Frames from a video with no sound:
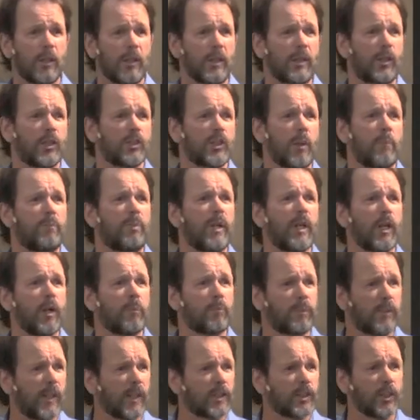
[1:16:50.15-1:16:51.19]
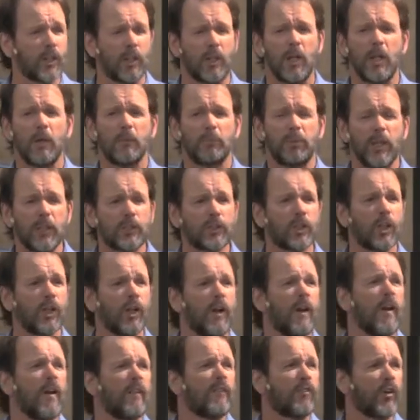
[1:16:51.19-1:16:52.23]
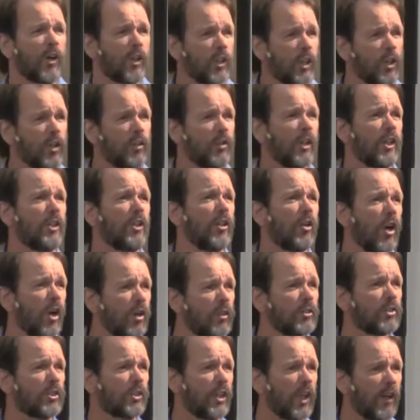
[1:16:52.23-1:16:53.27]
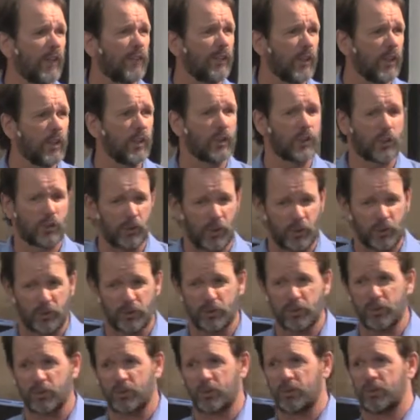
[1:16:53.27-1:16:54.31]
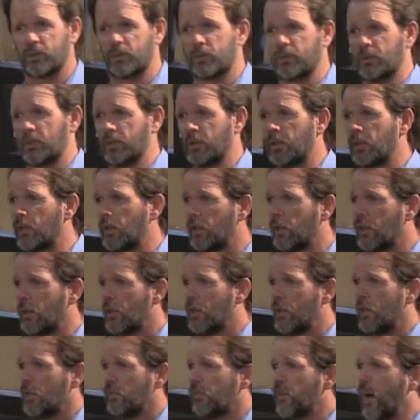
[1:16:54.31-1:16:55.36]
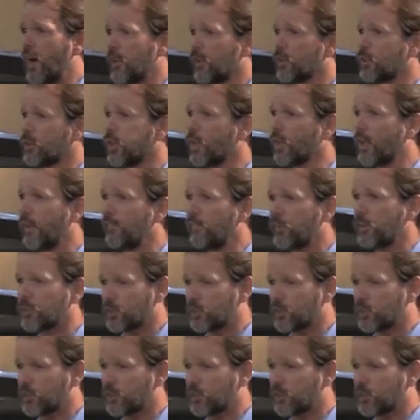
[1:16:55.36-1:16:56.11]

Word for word: that there's a bigger picture, picture for you than your own self-interest. Father's looking for